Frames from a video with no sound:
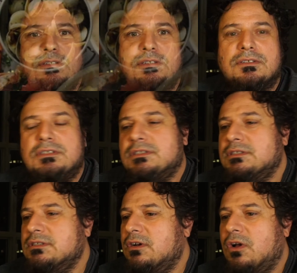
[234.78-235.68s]
because it was
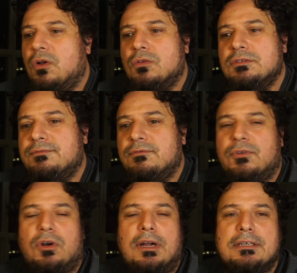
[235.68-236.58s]
just a whole different
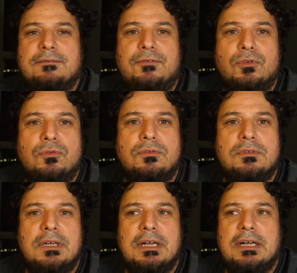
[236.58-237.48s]
variety of
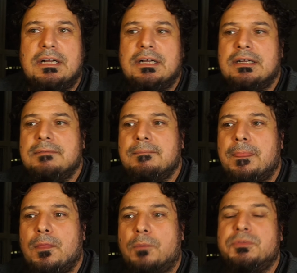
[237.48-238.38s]
food
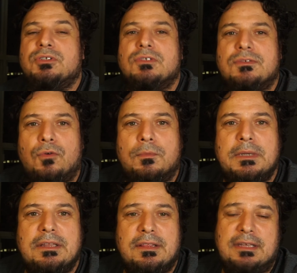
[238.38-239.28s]
options for
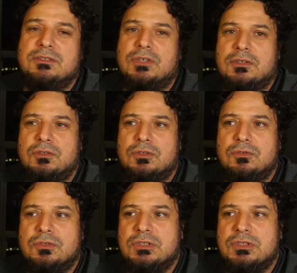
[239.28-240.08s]
me and things I could do.